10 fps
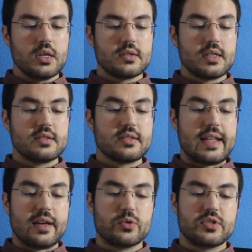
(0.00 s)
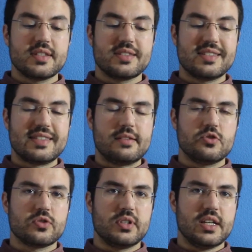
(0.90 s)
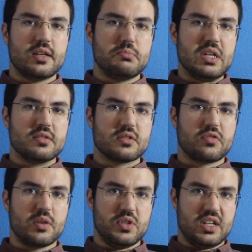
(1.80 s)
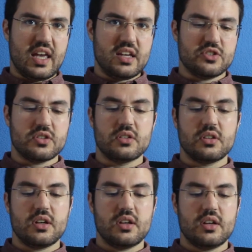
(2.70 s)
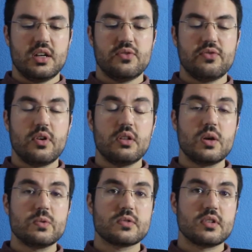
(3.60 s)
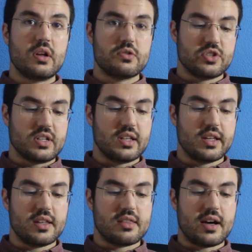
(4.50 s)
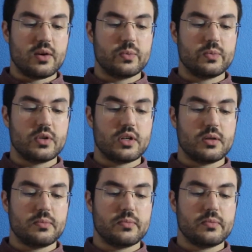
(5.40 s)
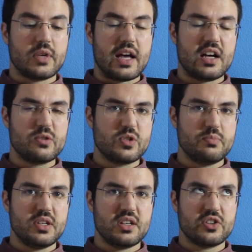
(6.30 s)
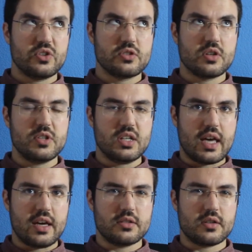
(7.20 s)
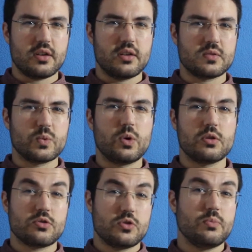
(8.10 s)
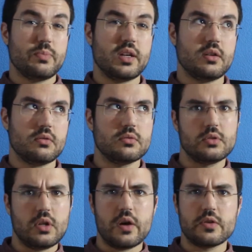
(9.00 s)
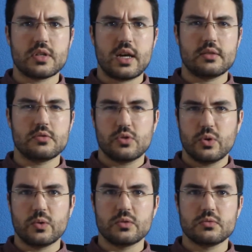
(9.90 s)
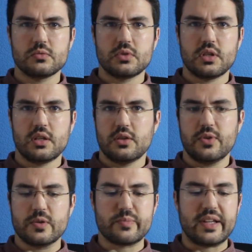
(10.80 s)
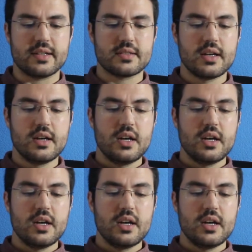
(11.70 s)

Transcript: Since language is essentially a means of communication, it follows logically that how to be a good communicator is what should be learned and taught in the first place.